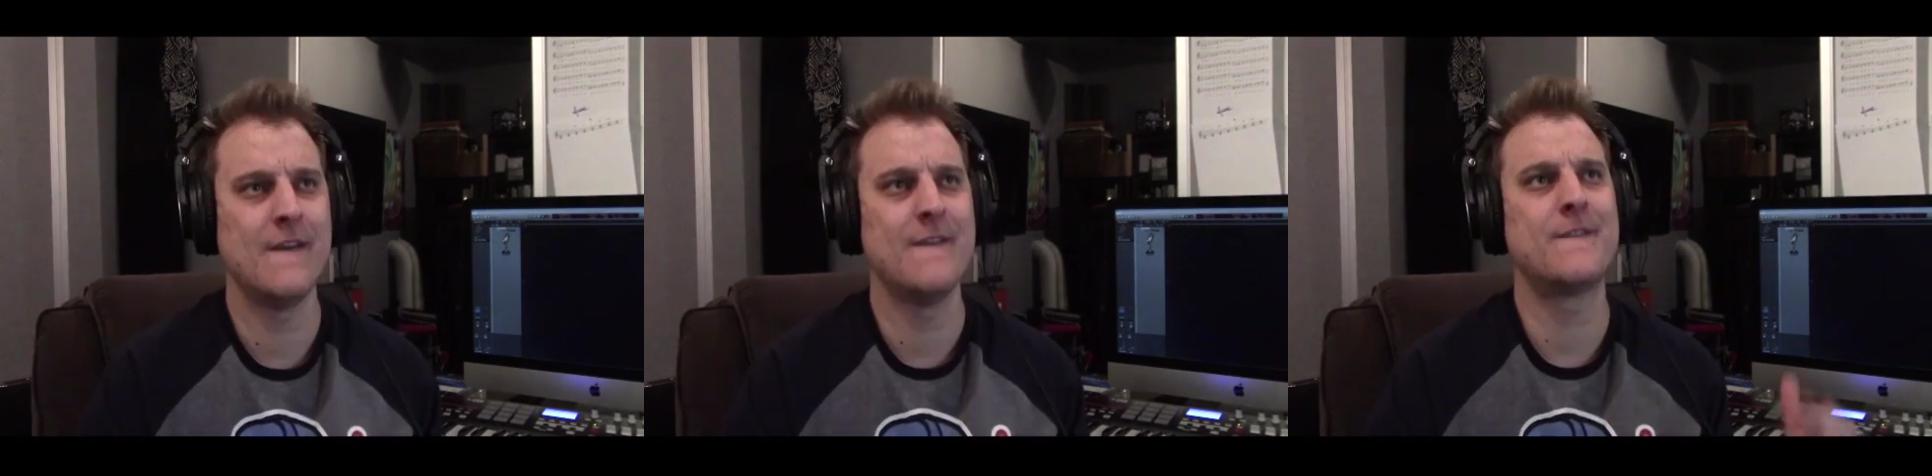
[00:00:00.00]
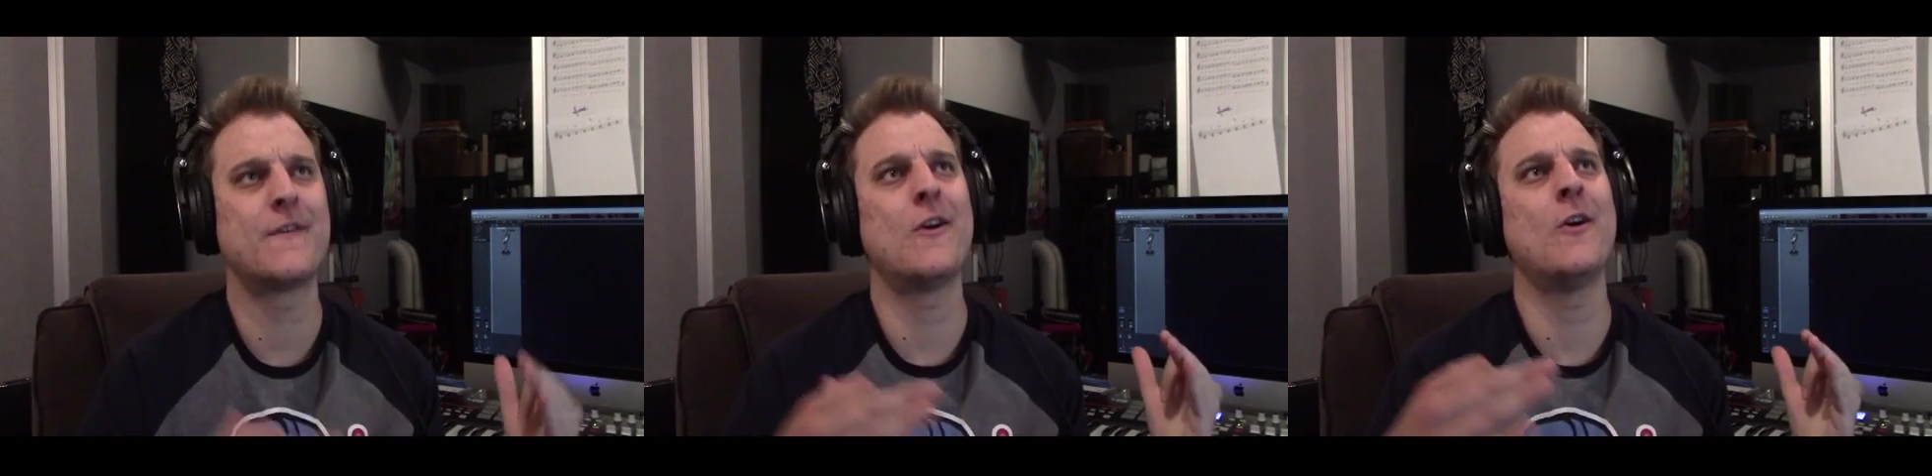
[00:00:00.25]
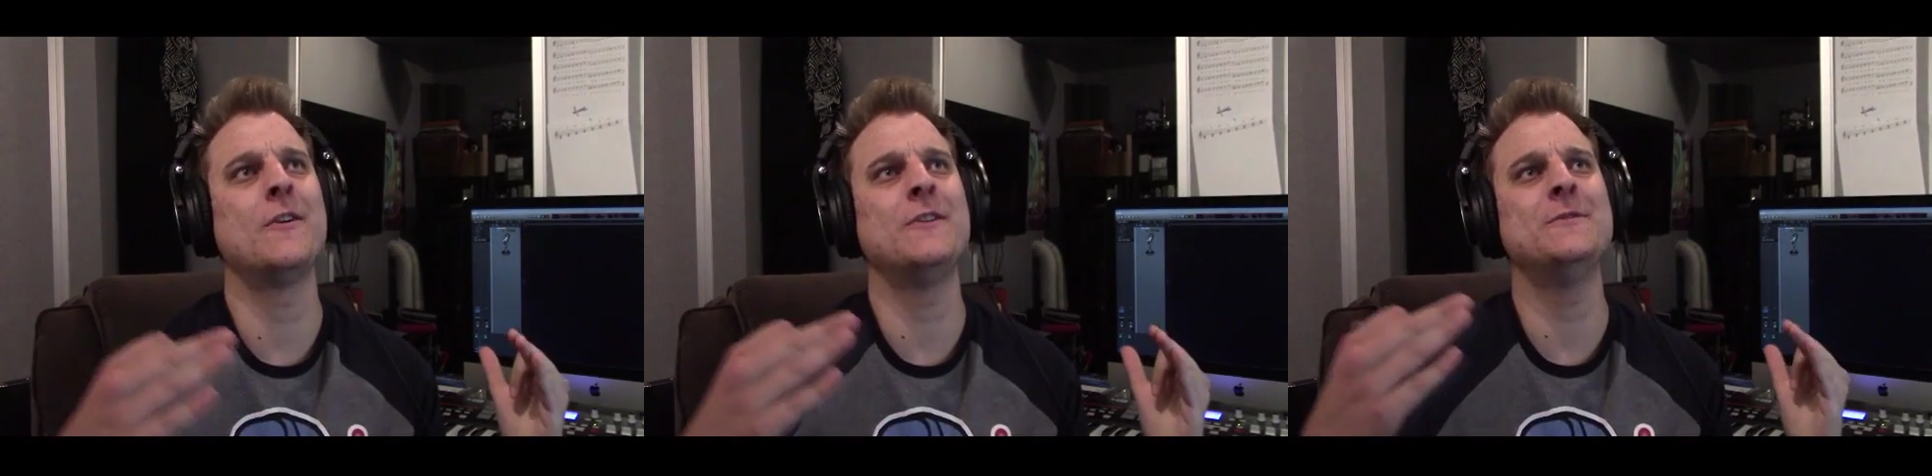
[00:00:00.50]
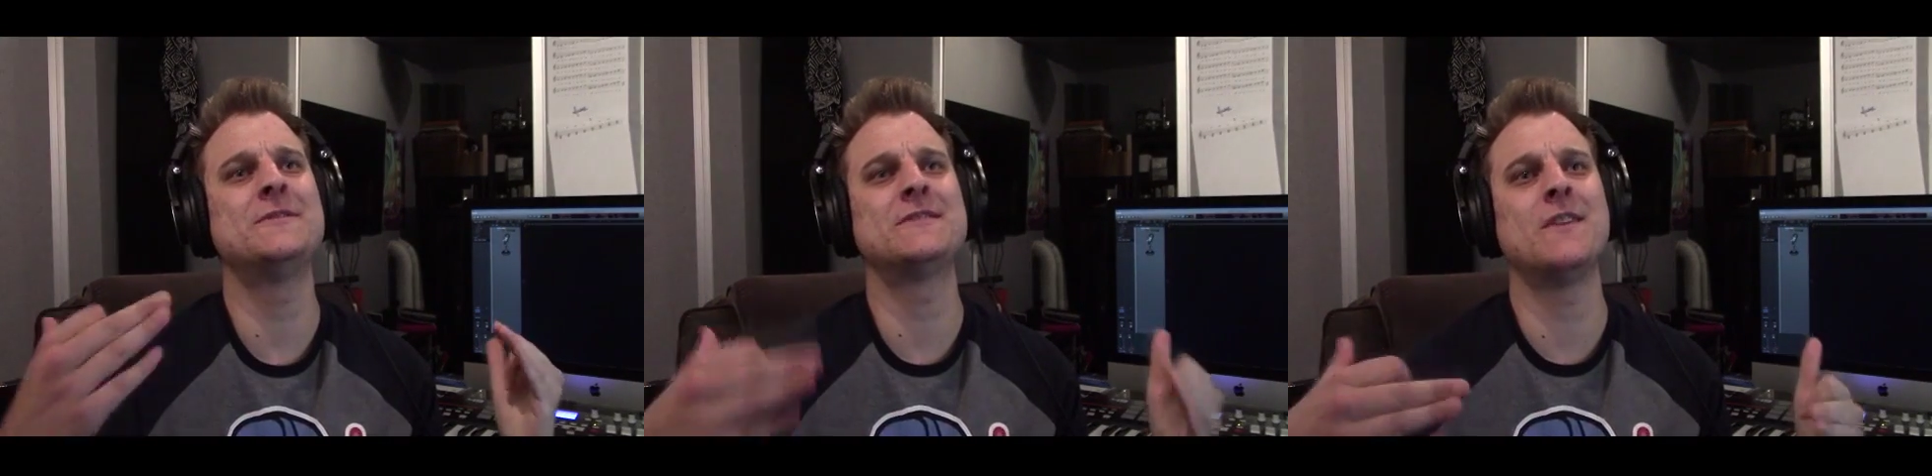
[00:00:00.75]
For all
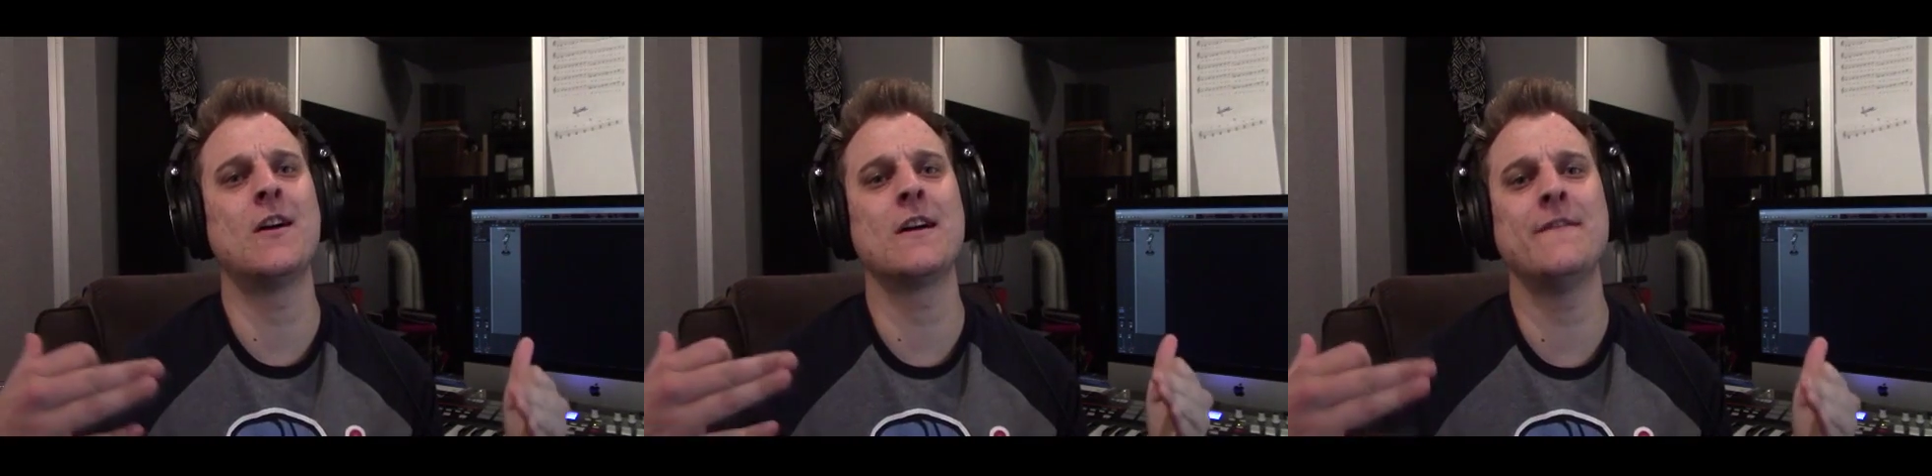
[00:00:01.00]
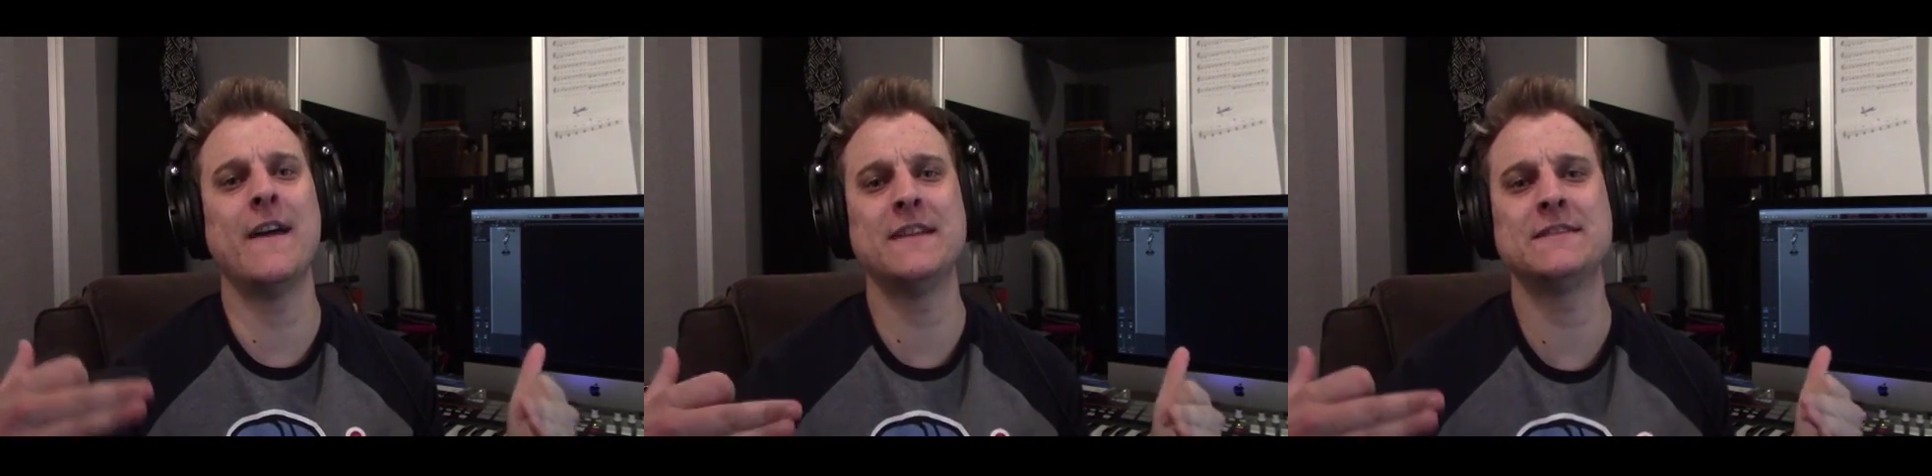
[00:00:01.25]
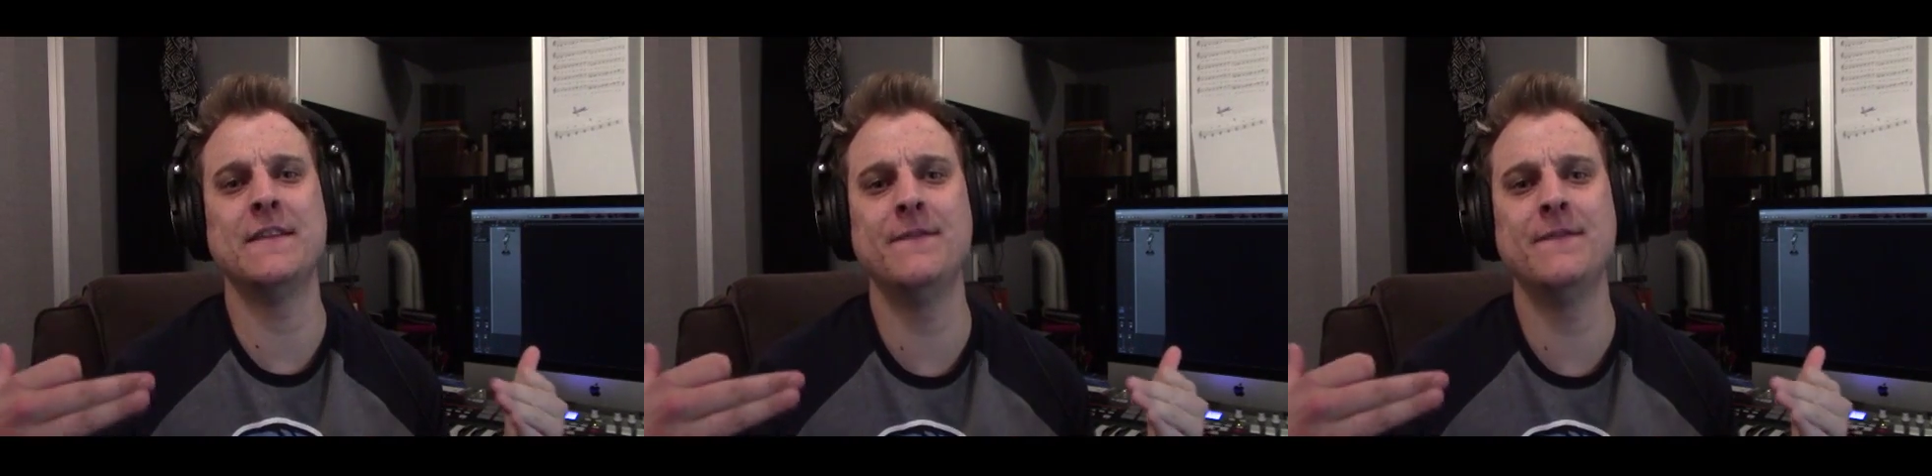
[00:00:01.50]
you Song of Ice